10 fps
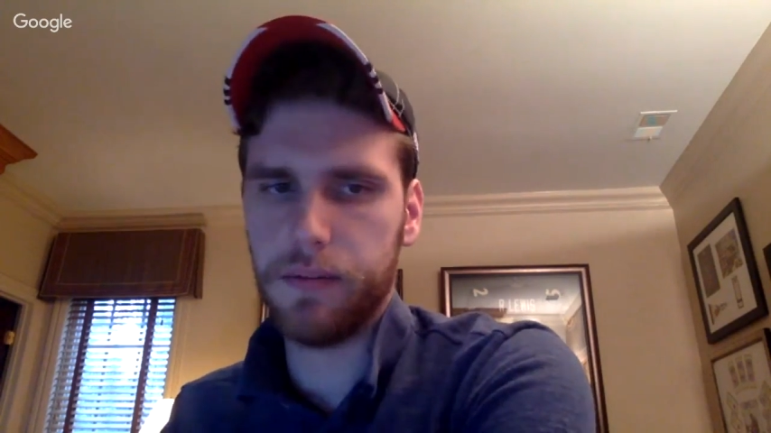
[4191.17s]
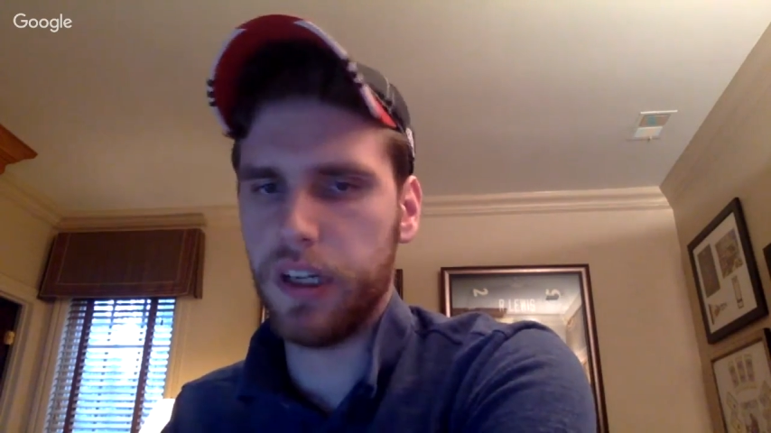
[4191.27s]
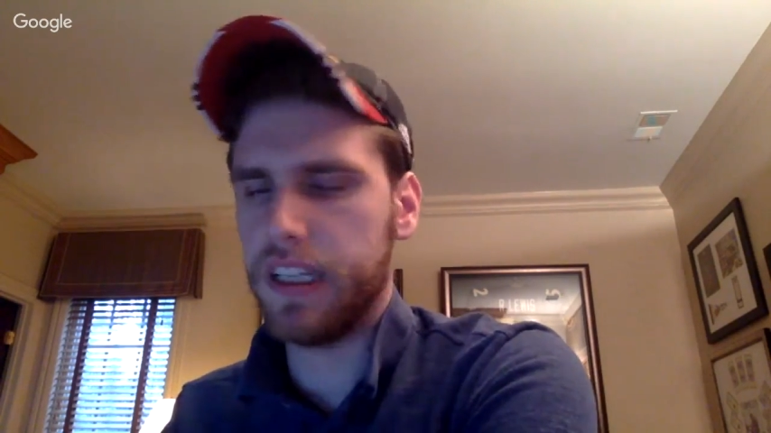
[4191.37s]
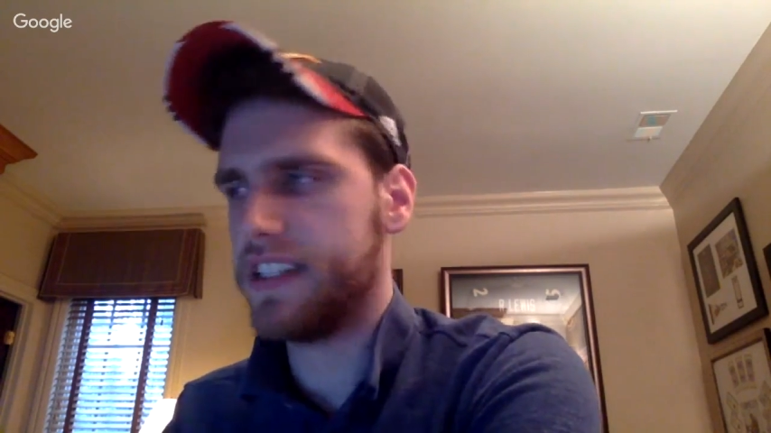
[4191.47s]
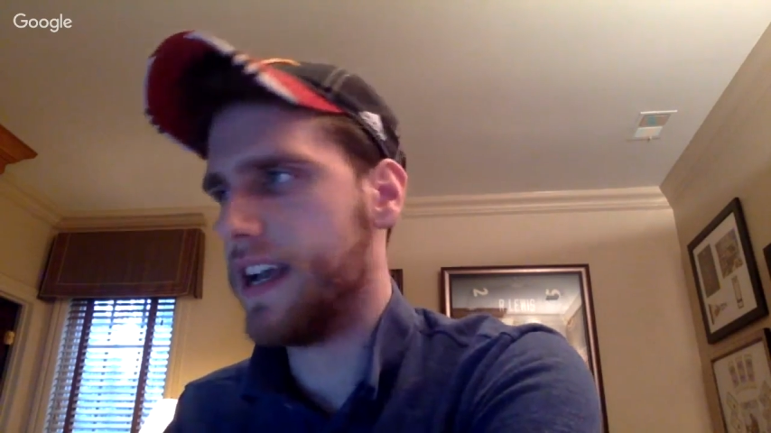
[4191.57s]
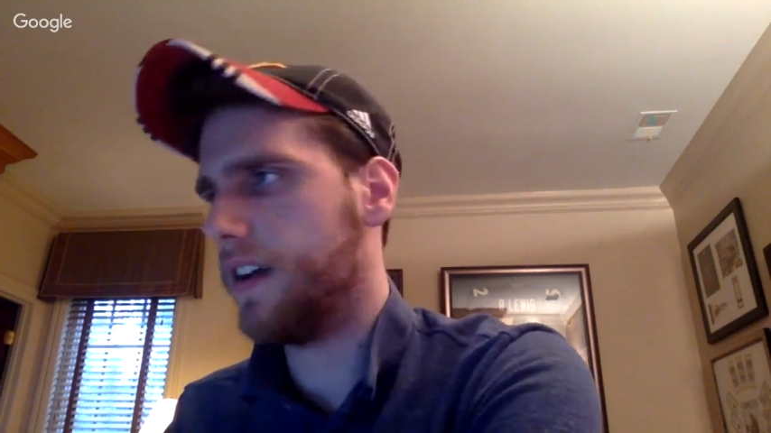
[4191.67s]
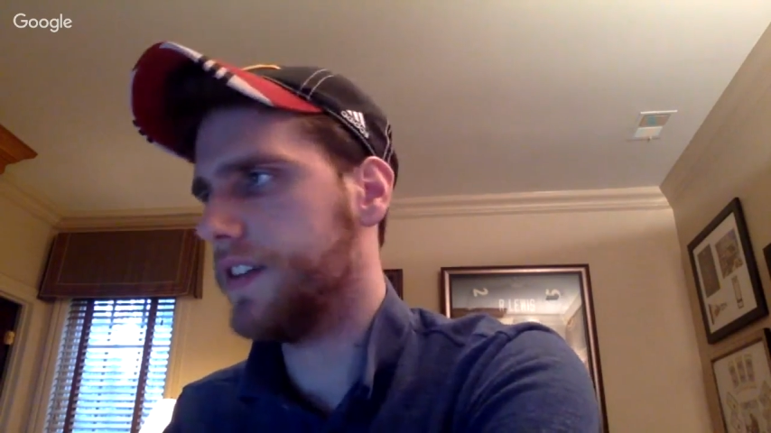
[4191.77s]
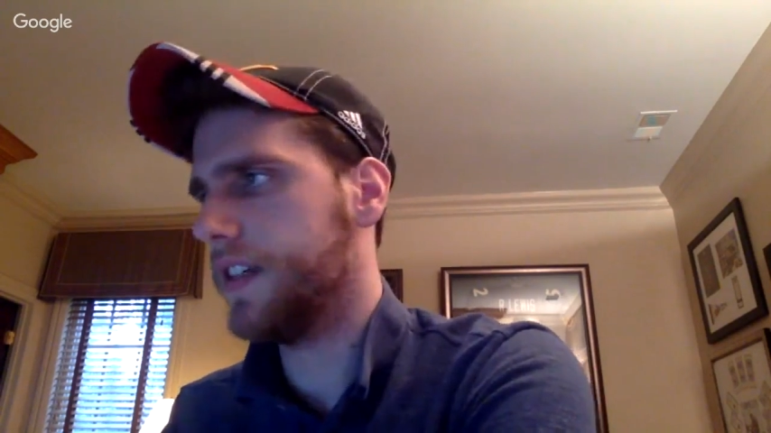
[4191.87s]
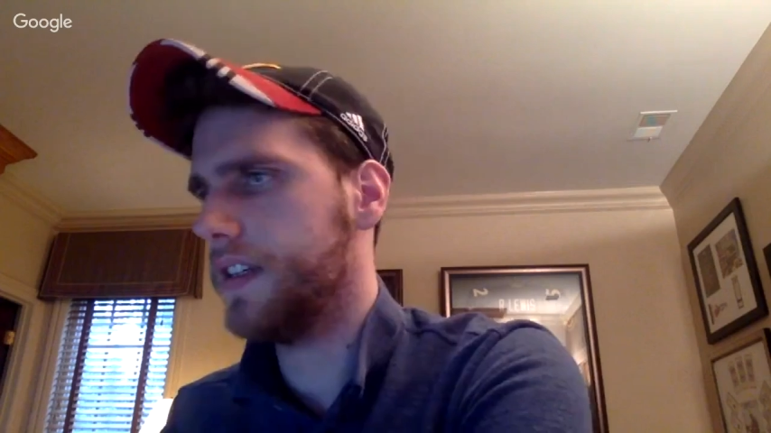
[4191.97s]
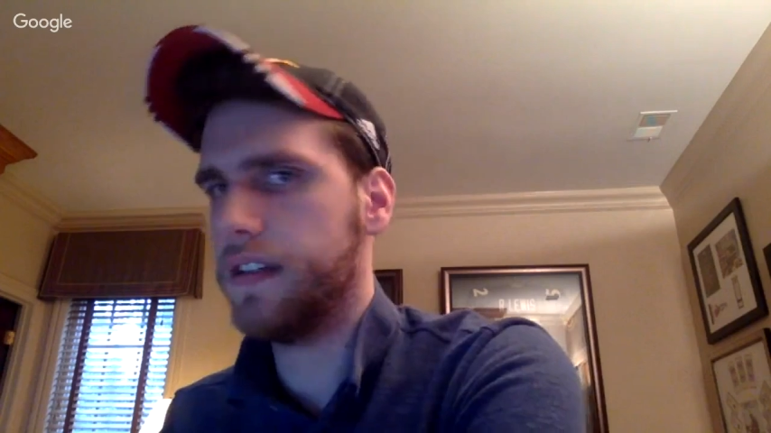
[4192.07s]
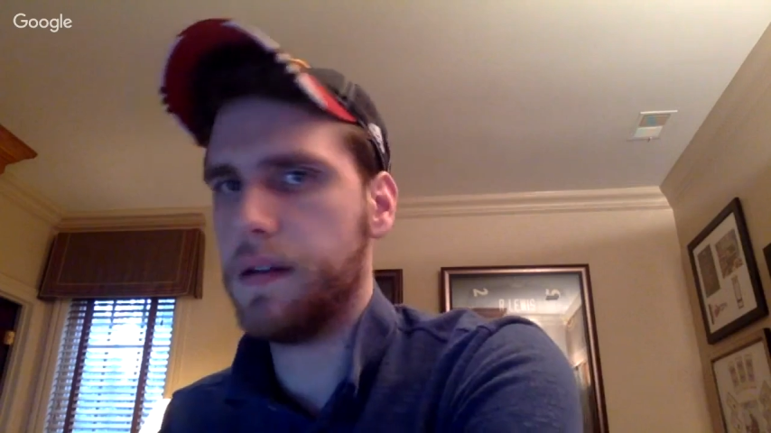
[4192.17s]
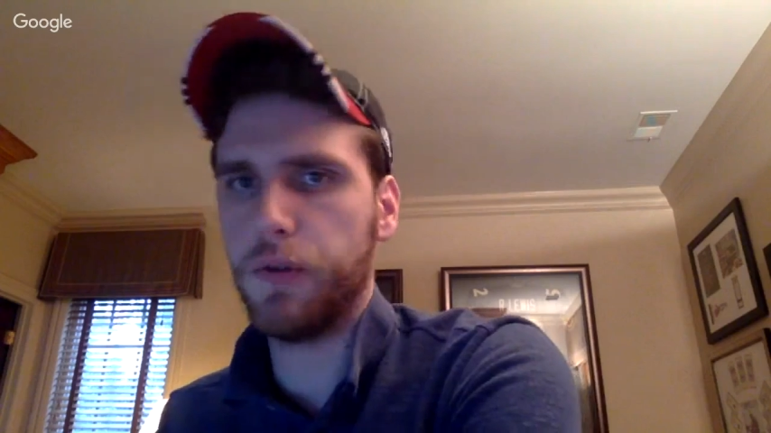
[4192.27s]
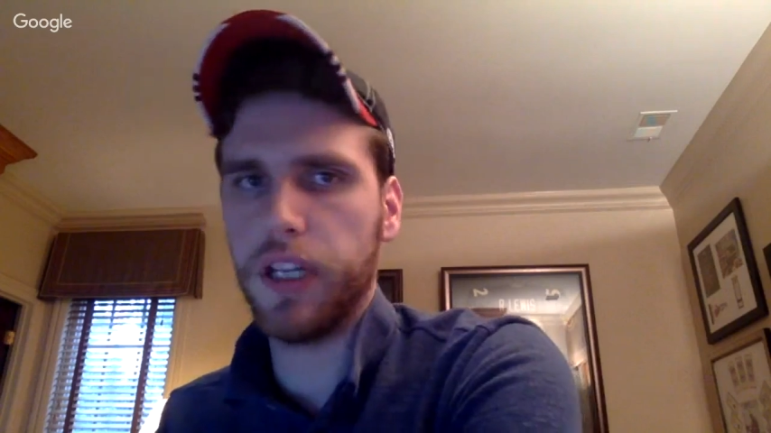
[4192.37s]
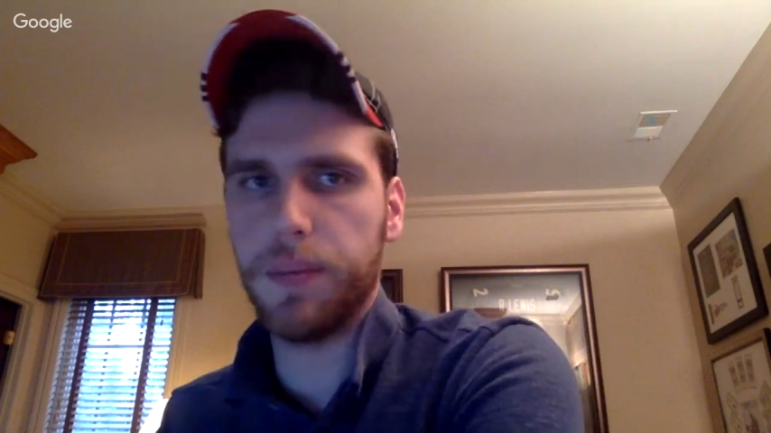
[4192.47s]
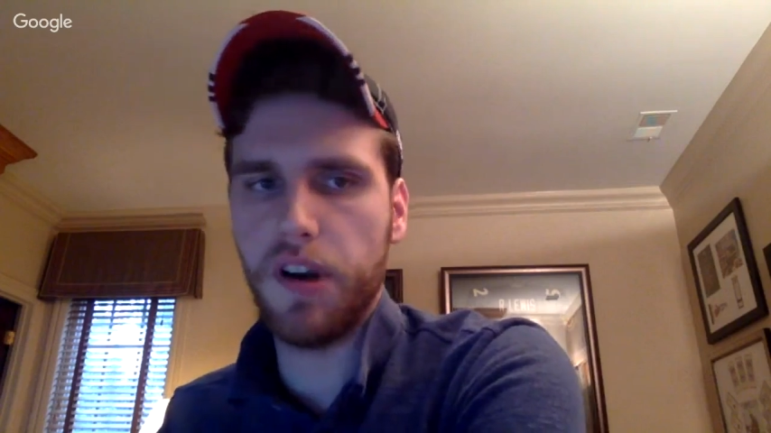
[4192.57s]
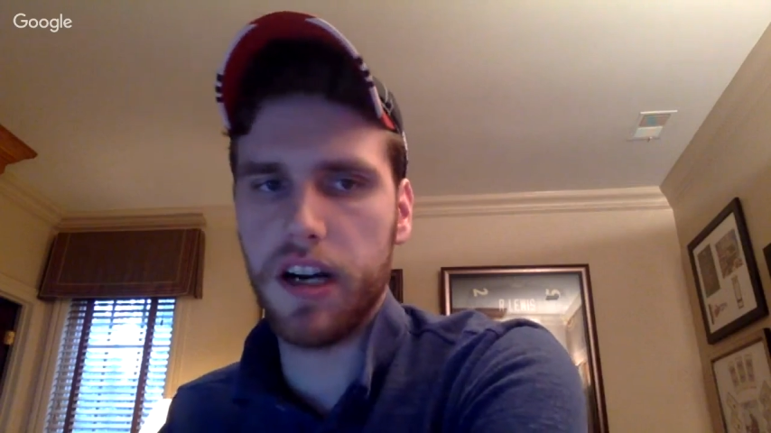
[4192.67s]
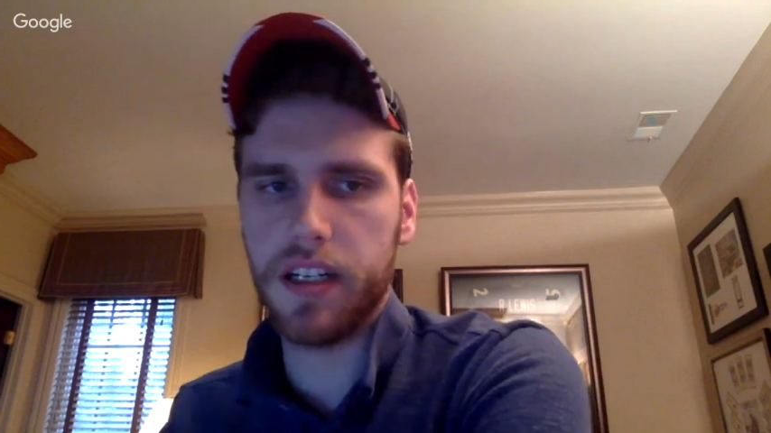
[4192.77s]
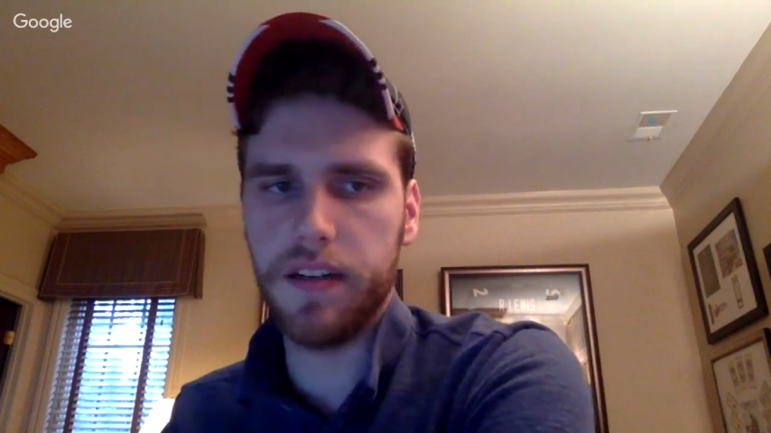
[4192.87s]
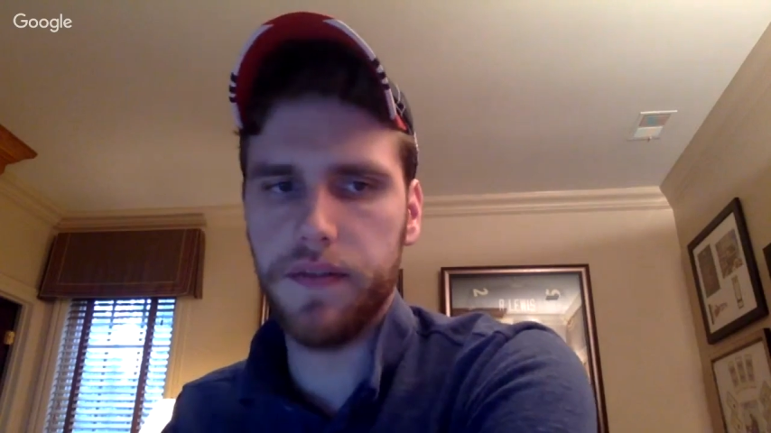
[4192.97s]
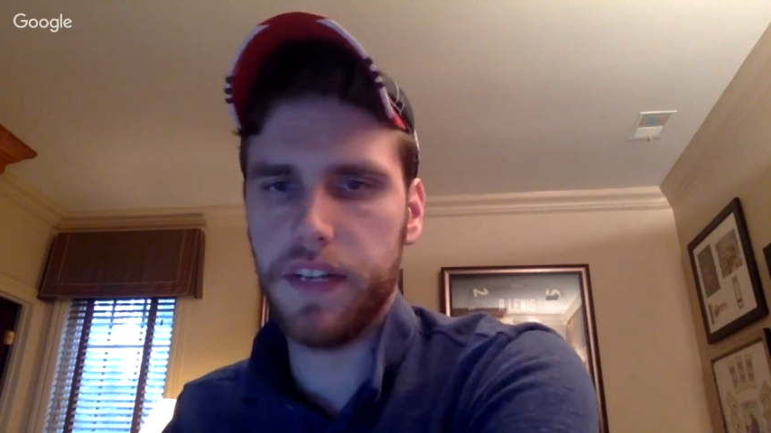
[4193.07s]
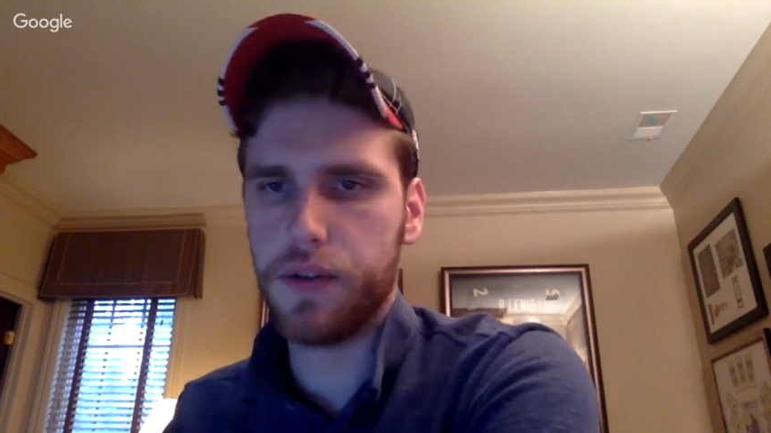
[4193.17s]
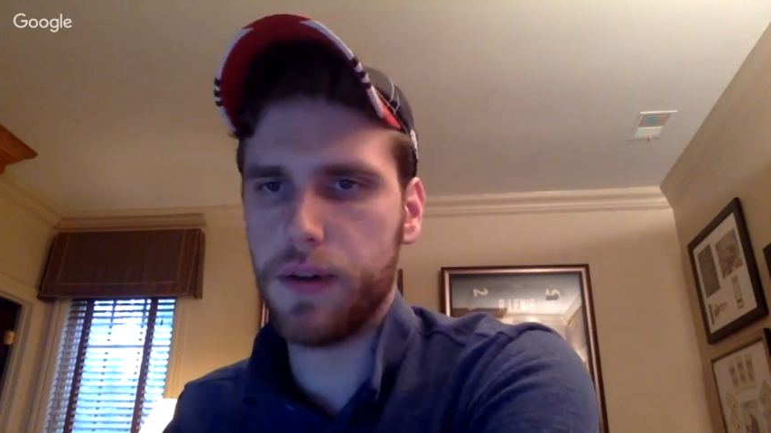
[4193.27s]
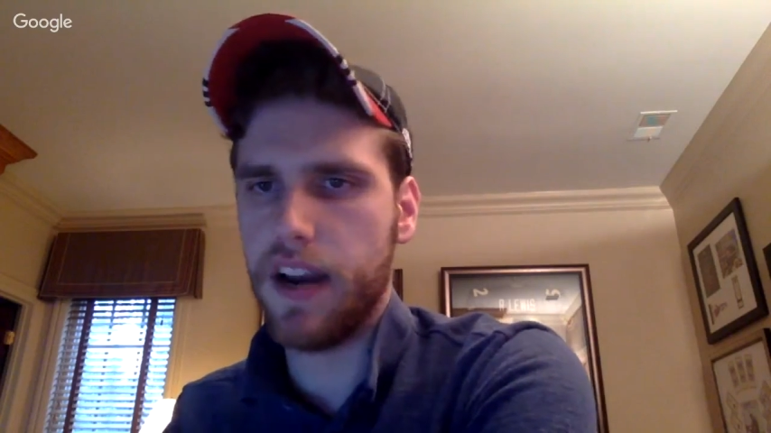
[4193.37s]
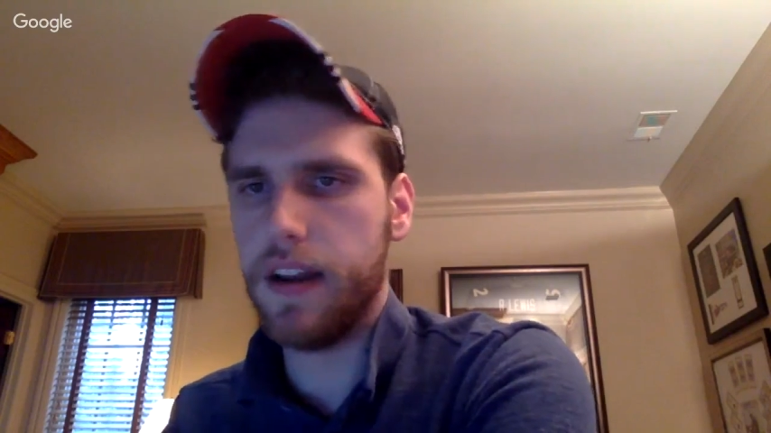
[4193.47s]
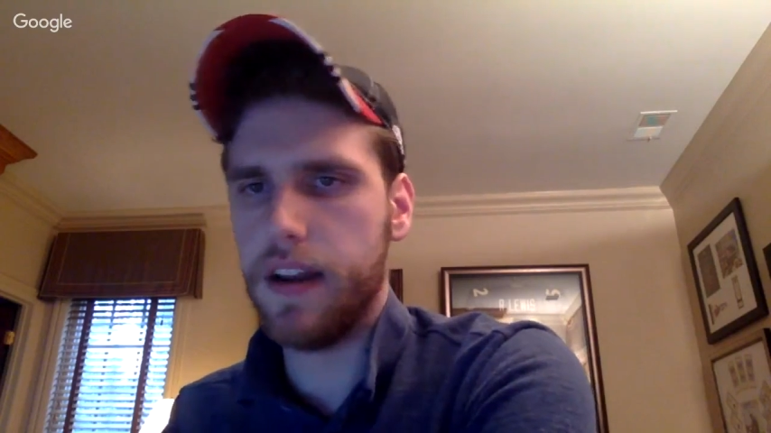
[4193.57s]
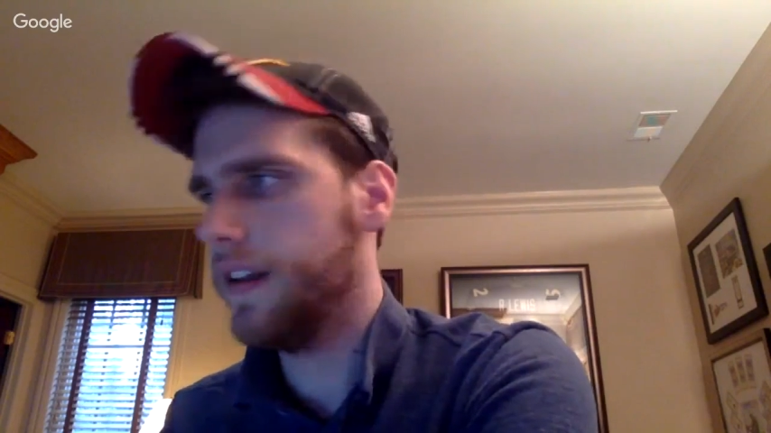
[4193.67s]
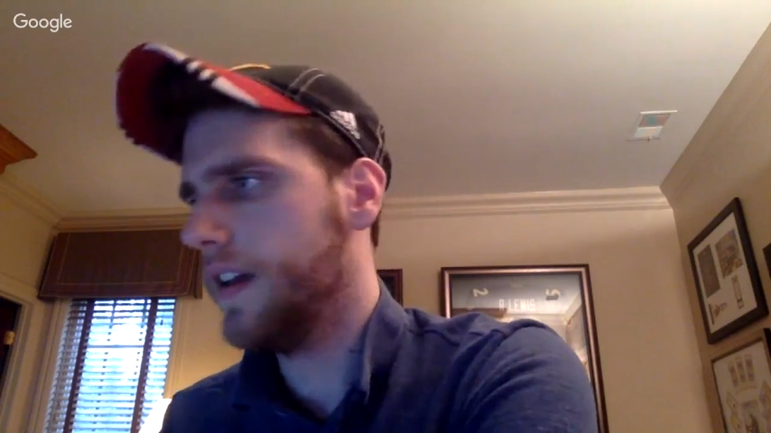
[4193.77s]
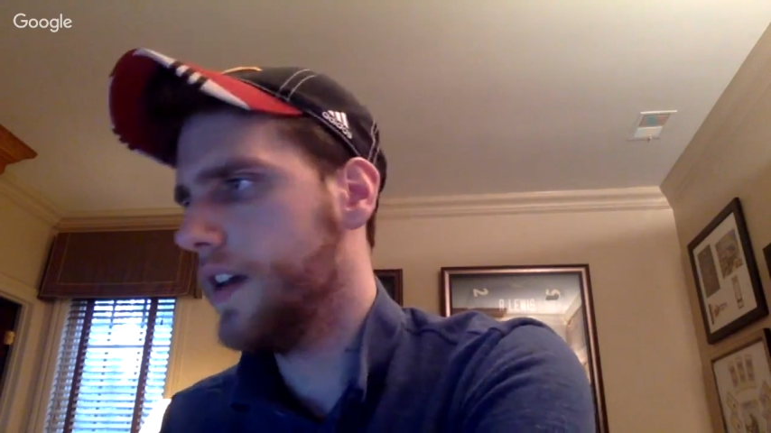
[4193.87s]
really talented and really productive get traded.